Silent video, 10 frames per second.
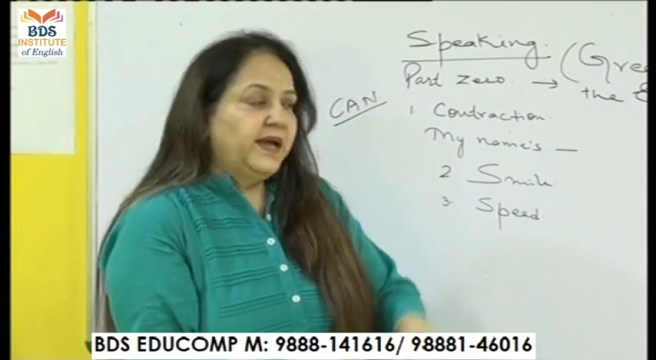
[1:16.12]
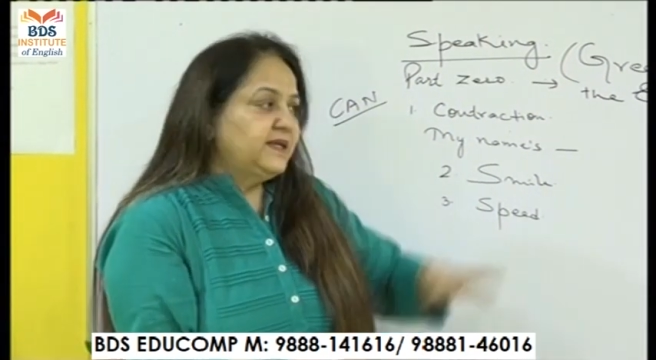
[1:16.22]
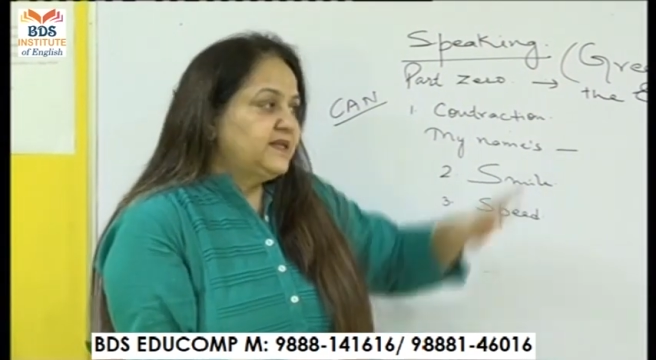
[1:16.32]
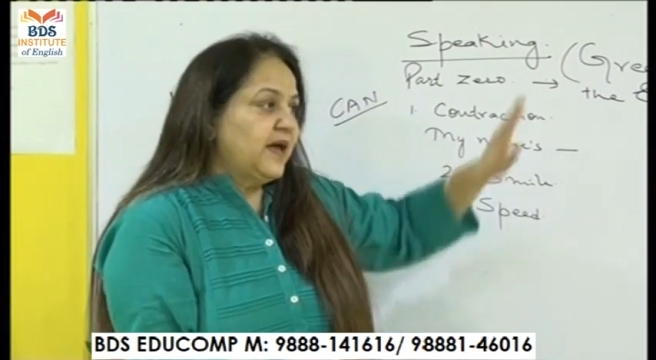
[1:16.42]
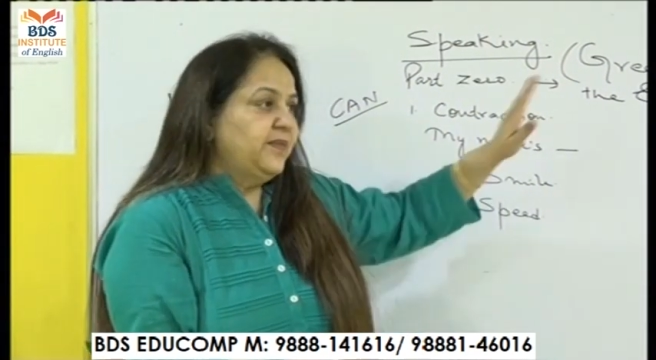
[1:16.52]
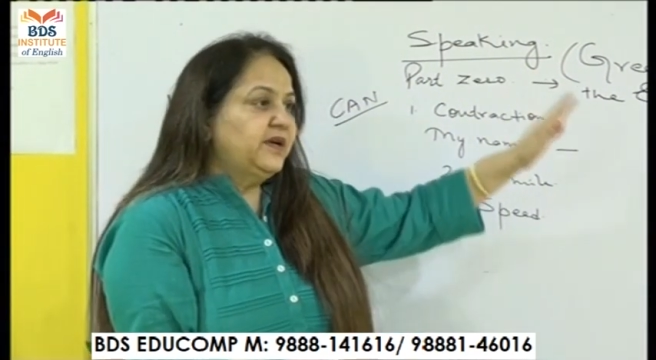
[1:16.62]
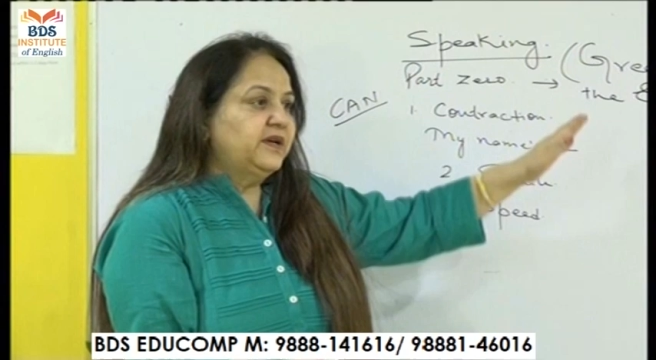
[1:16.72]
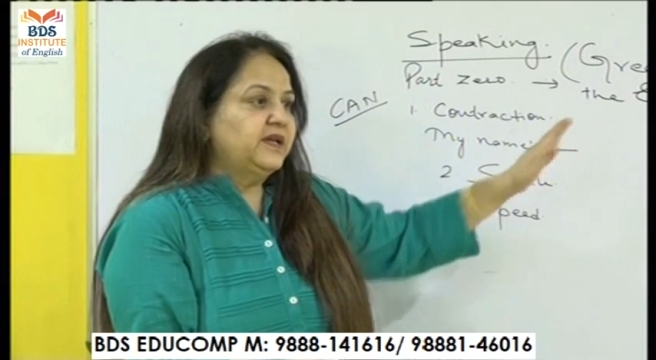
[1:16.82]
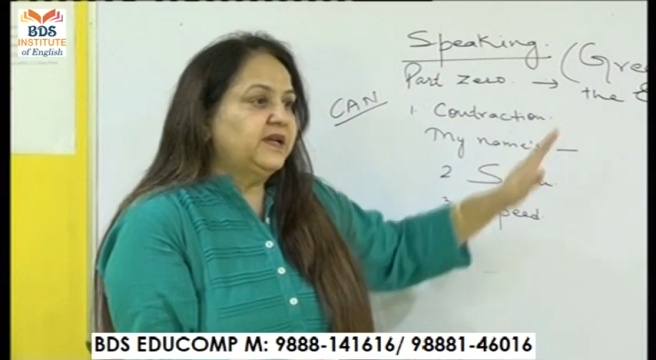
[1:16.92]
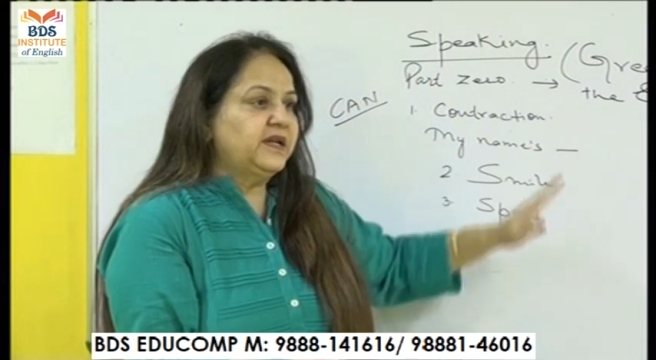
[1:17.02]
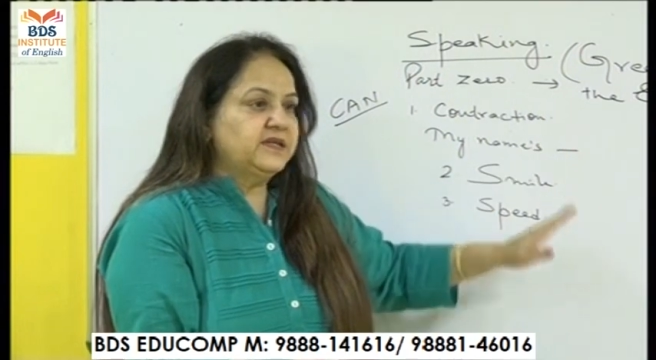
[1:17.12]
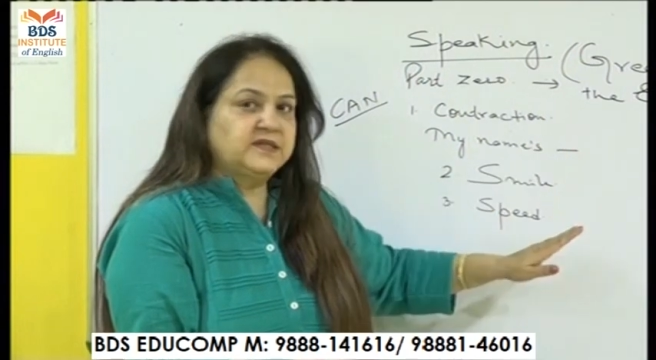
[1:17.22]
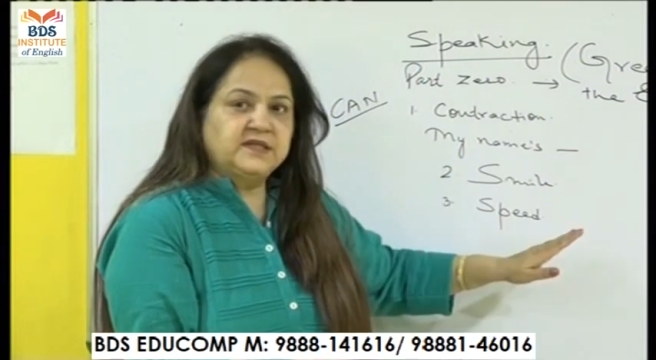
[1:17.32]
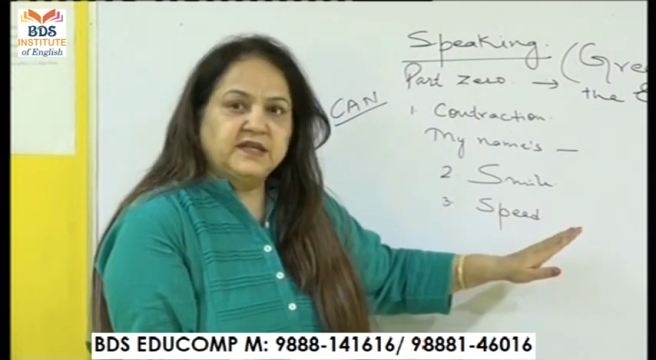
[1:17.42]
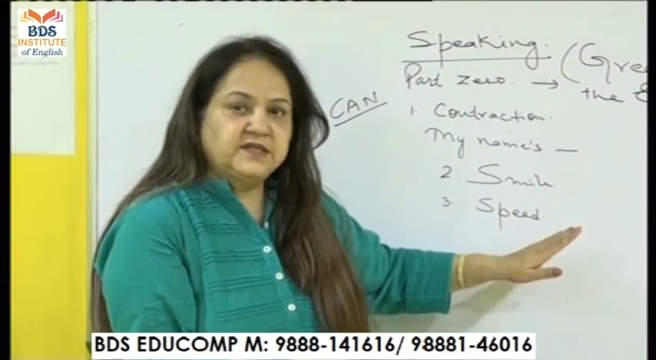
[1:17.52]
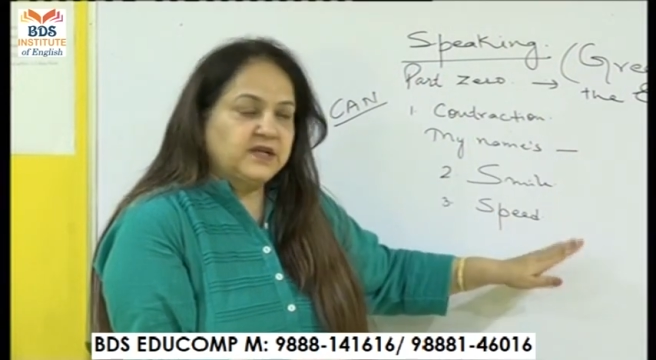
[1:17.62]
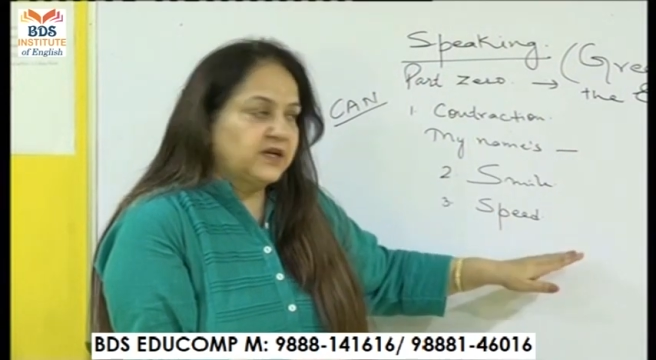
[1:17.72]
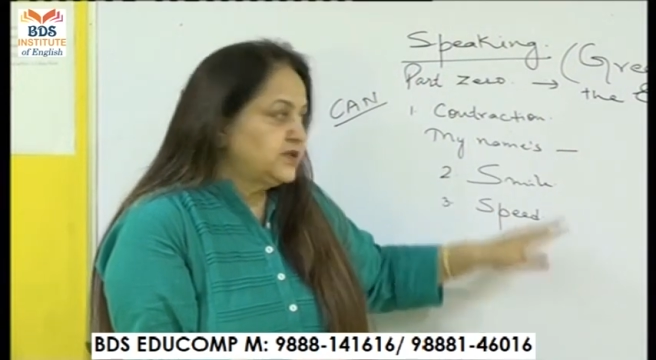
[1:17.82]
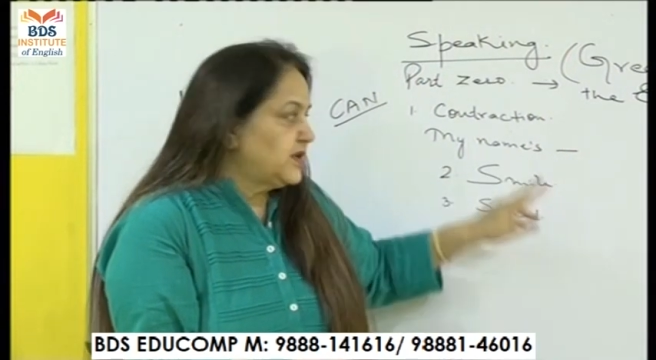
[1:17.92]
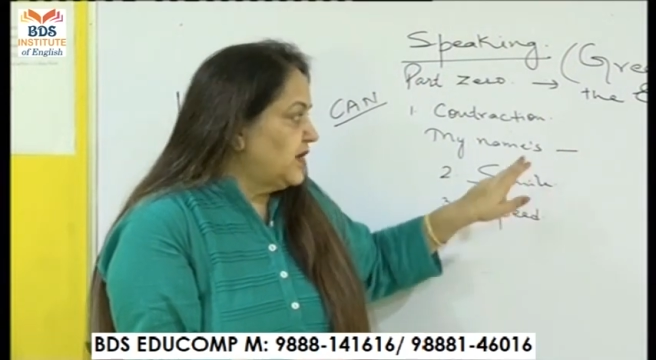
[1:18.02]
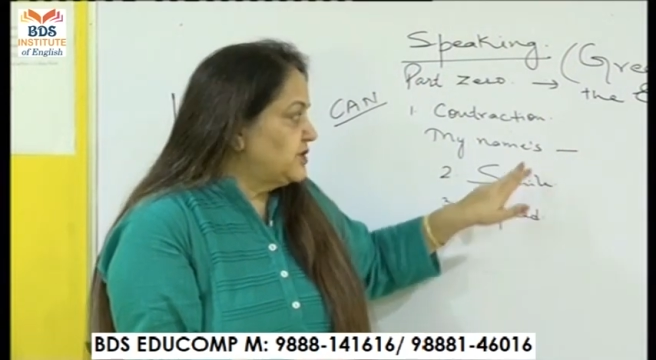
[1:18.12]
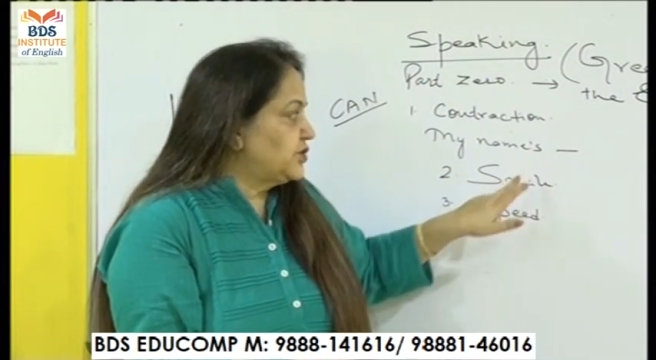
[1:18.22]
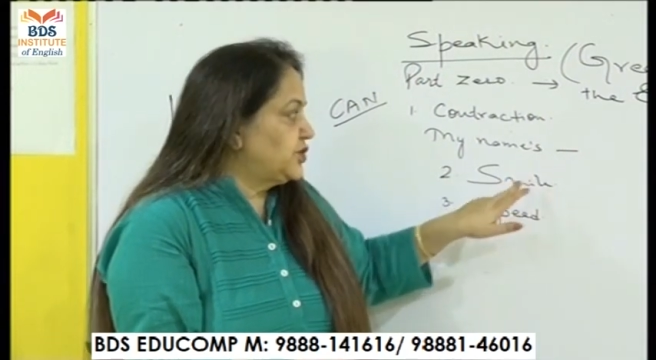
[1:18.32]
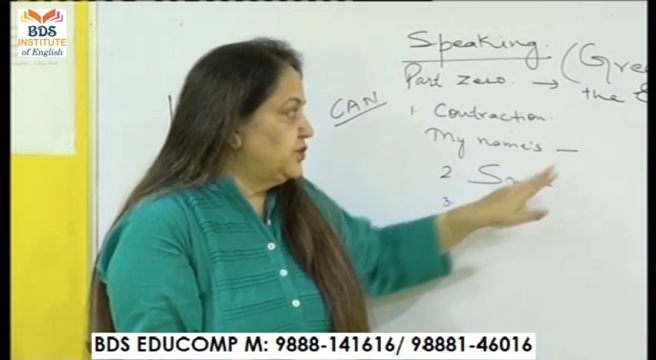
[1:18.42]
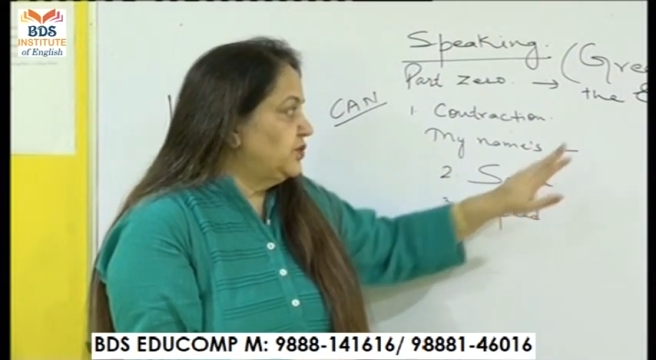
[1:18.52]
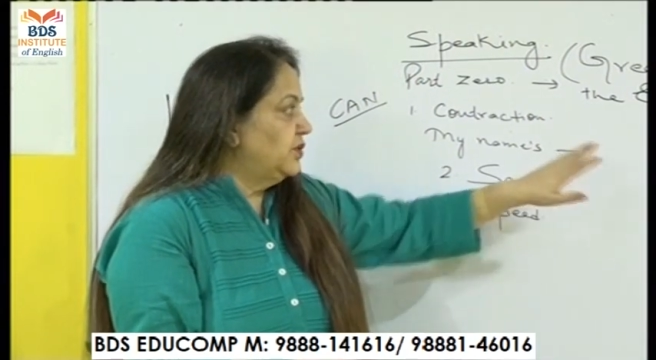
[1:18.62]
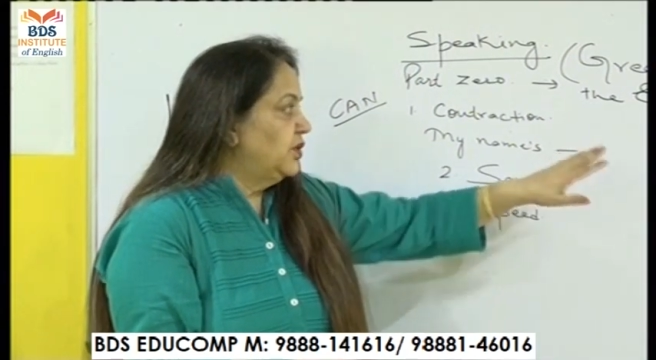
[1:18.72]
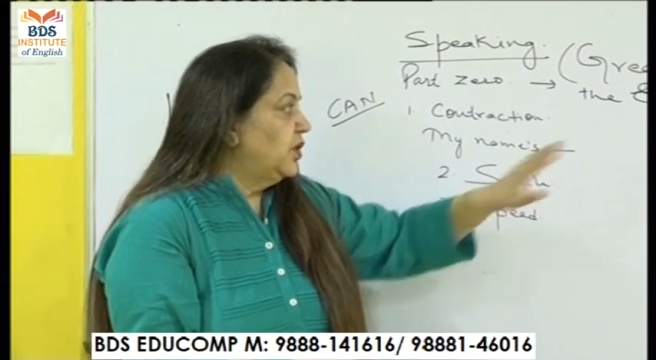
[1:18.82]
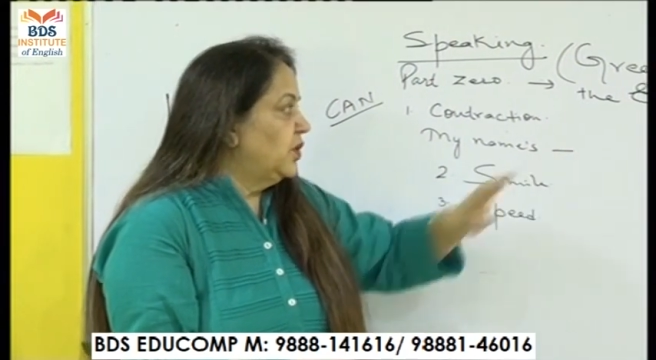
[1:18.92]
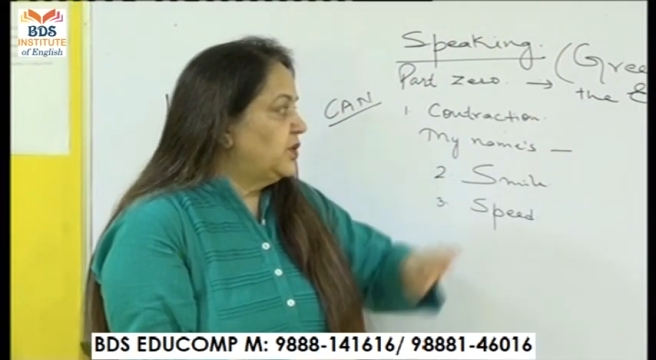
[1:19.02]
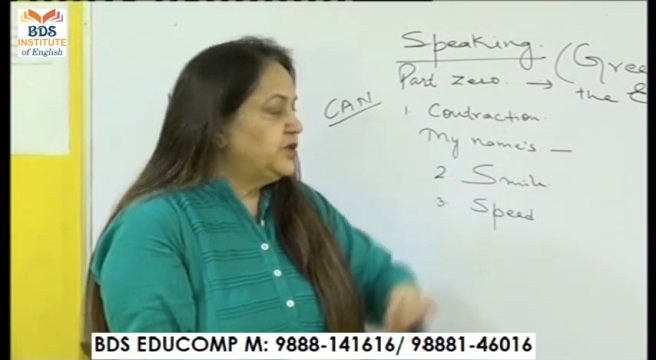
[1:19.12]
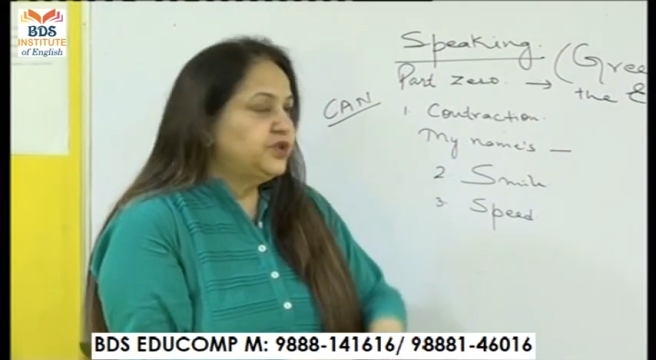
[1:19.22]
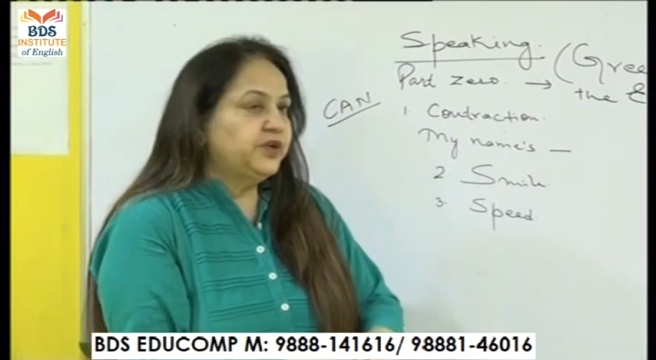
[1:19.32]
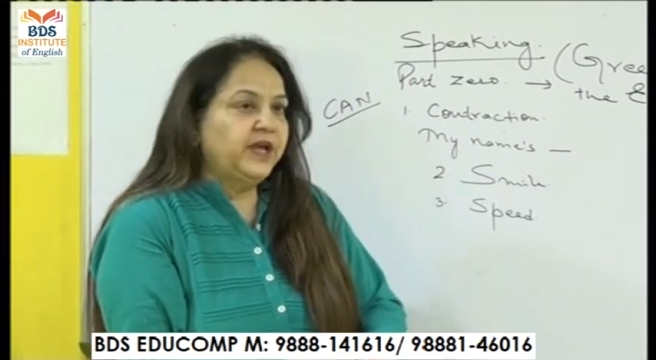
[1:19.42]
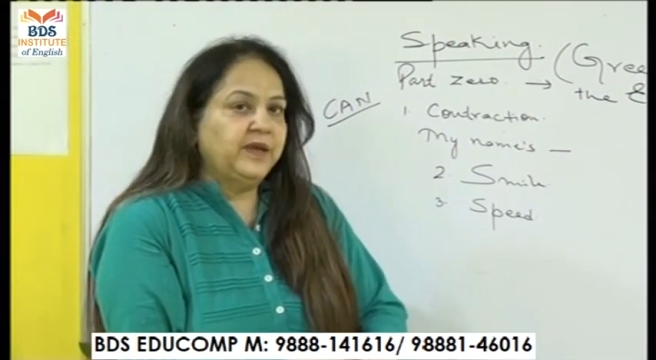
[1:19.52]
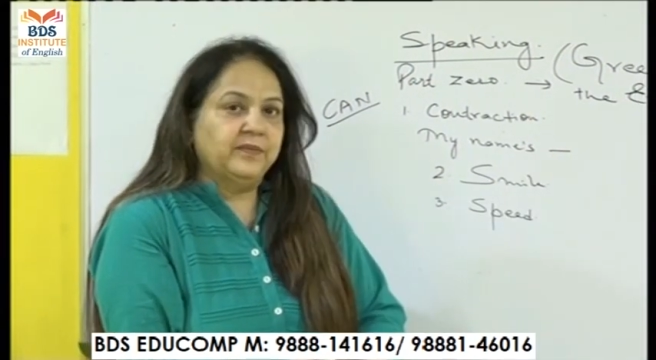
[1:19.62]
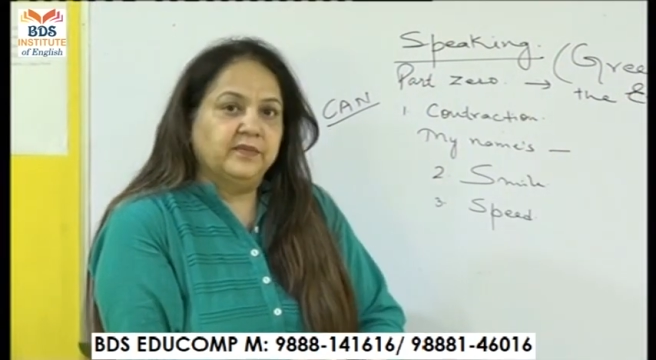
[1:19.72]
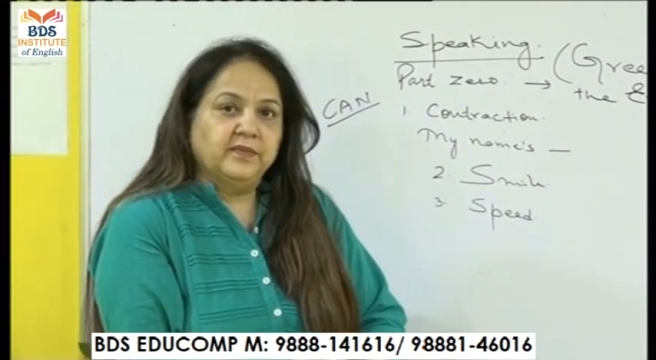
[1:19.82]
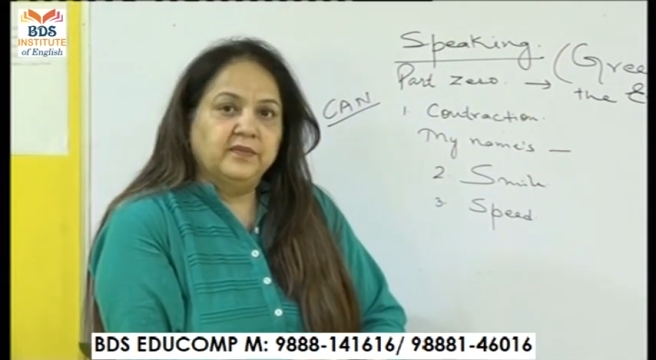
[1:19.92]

Examiner then next asks you, what's your name?